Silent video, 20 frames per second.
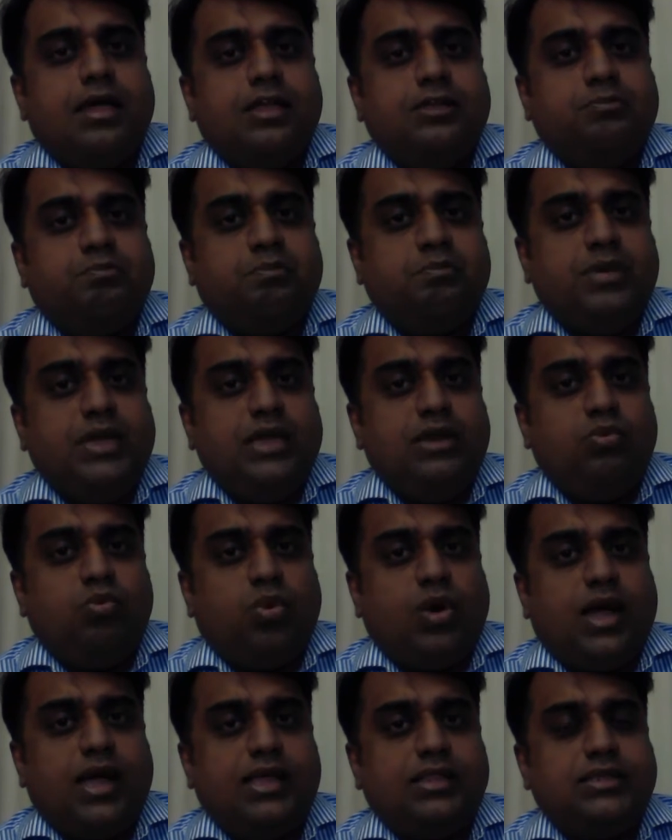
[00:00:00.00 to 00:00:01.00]

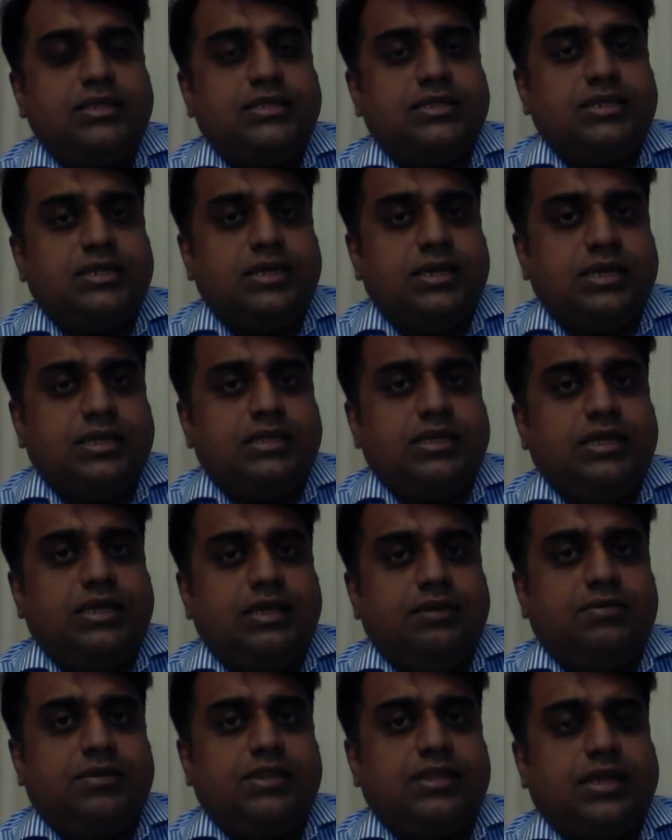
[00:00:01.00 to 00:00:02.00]
Meanwhile, there's another
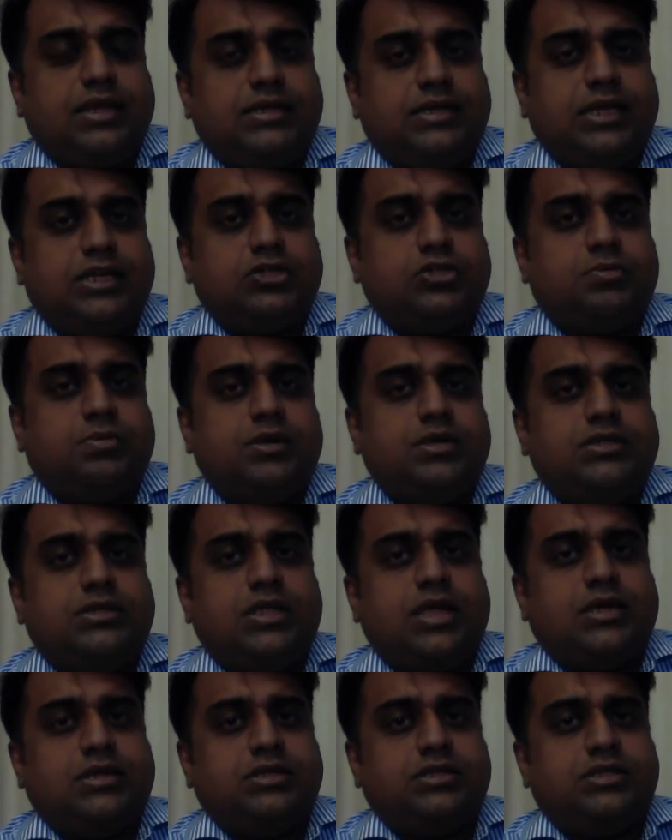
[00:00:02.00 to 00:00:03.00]
event that takes place,
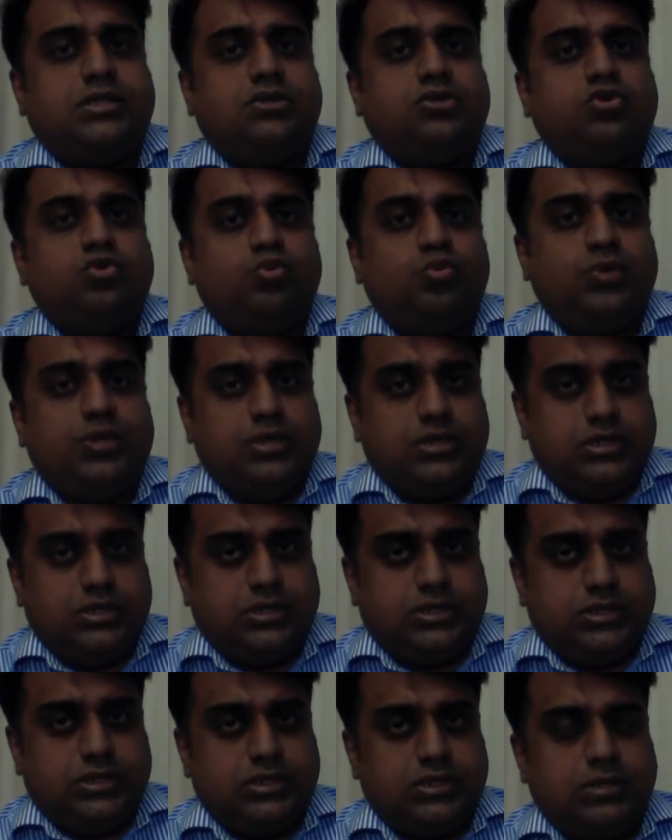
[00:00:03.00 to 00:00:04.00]
that is the two
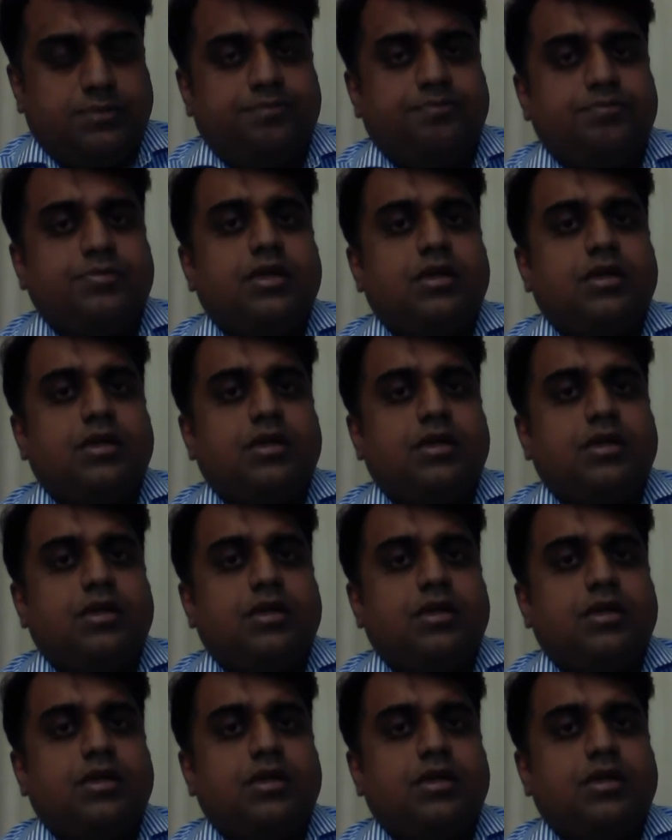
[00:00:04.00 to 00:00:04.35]
witnesses.